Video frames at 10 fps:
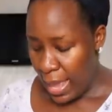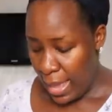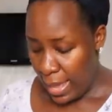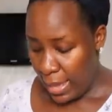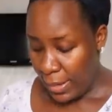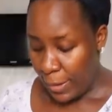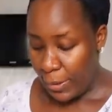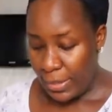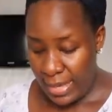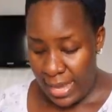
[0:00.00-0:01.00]

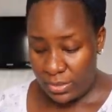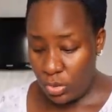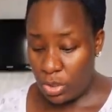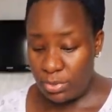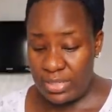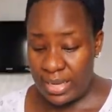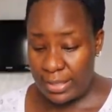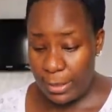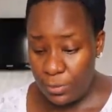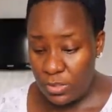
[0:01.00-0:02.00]
Yeah, so something
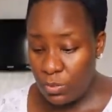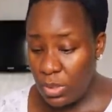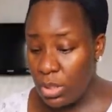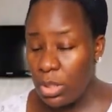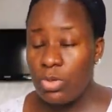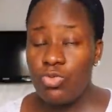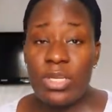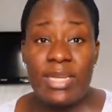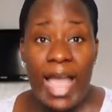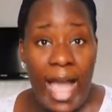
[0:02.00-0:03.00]
that keeps me
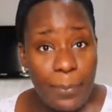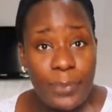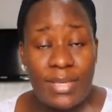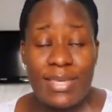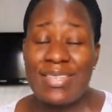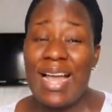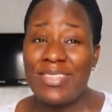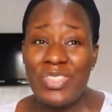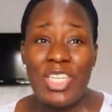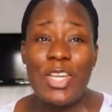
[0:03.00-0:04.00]
really happy is
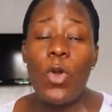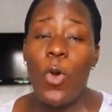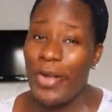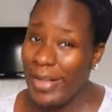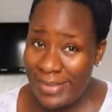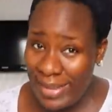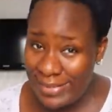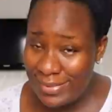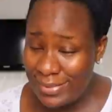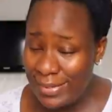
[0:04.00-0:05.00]
actually
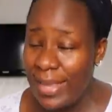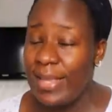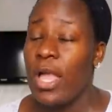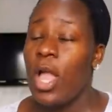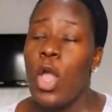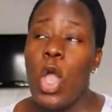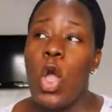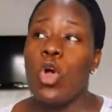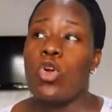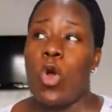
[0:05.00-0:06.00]
organizing, like
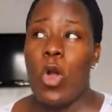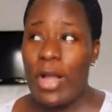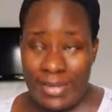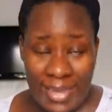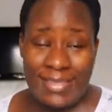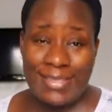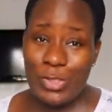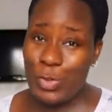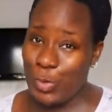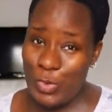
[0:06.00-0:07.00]

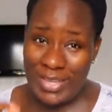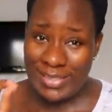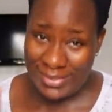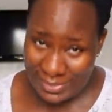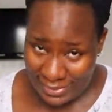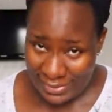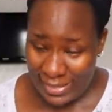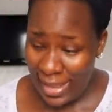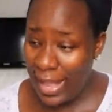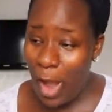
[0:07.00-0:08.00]
organizing to a T,
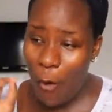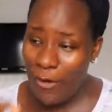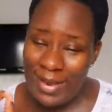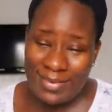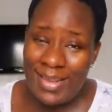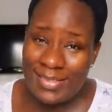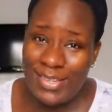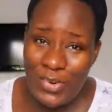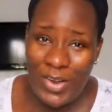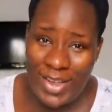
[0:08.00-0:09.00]
like
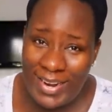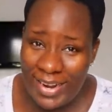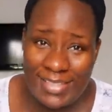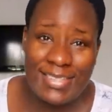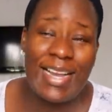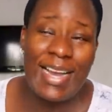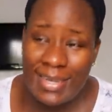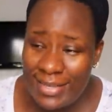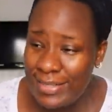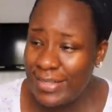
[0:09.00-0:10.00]
organizing,
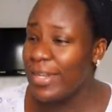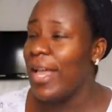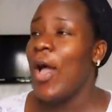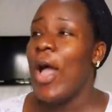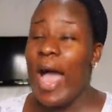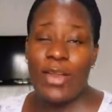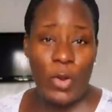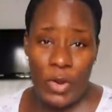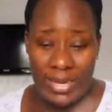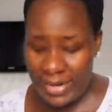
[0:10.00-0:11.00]
cleaning
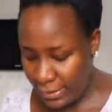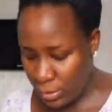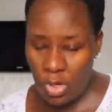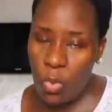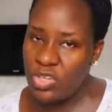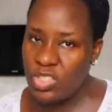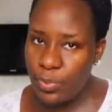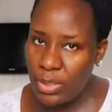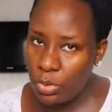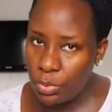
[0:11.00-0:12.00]
and organizing, not washing
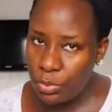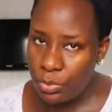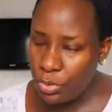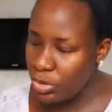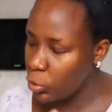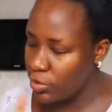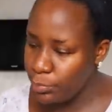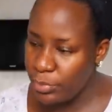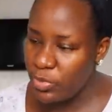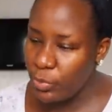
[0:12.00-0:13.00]
plate though. Not
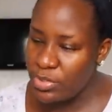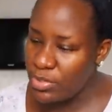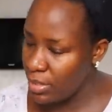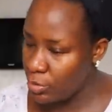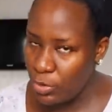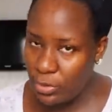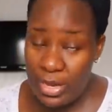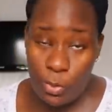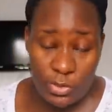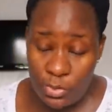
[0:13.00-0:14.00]
washing plates, please, thank you. I don't
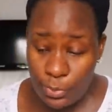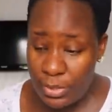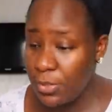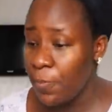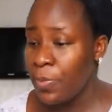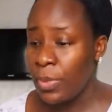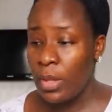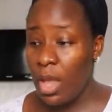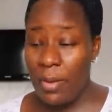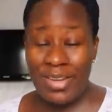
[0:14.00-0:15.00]
like washing plates.
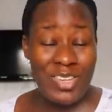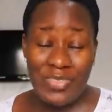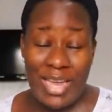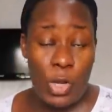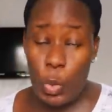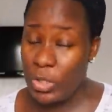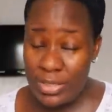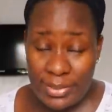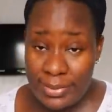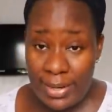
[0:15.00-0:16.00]
I don't even like
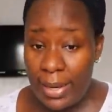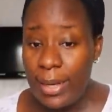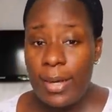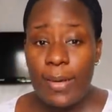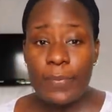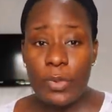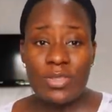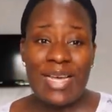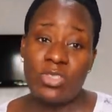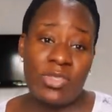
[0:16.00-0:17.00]
cooking either,
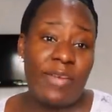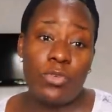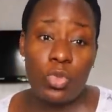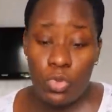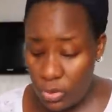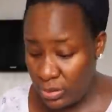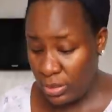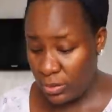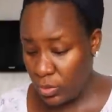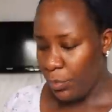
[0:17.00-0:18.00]
but I just have to do those
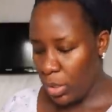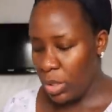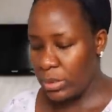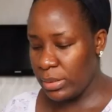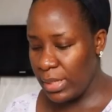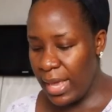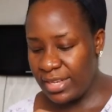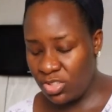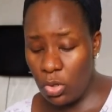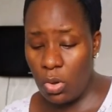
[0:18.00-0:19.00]
things. But
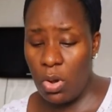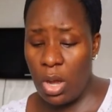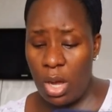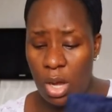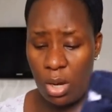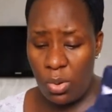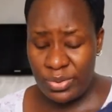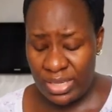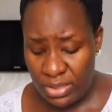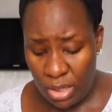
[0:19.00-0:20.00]
yeah, so
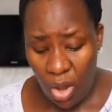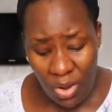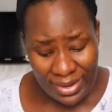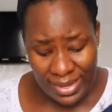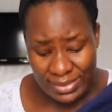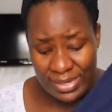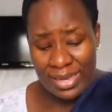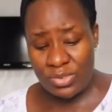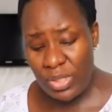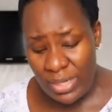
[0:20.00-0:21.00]
what was I saying? Organizing
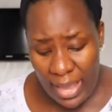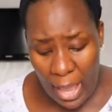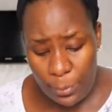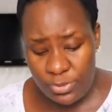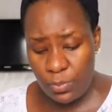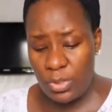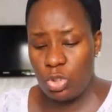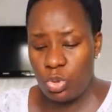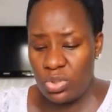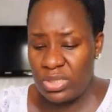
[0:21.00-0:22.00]
has really helped
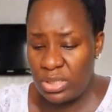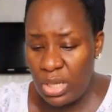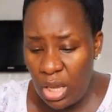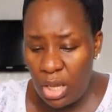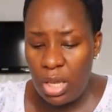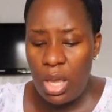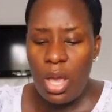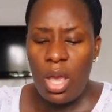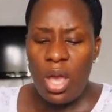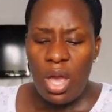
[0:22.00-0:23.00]
me to stay
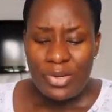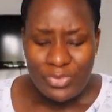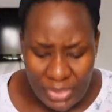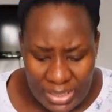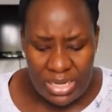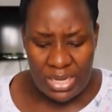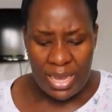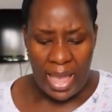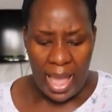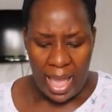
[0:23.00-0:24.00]

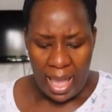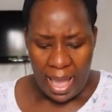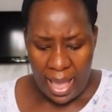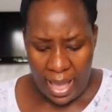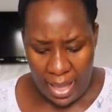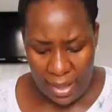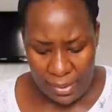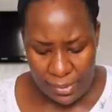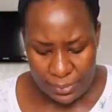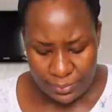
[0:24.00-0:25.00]
really,
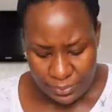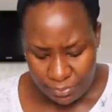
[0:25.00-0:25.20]
I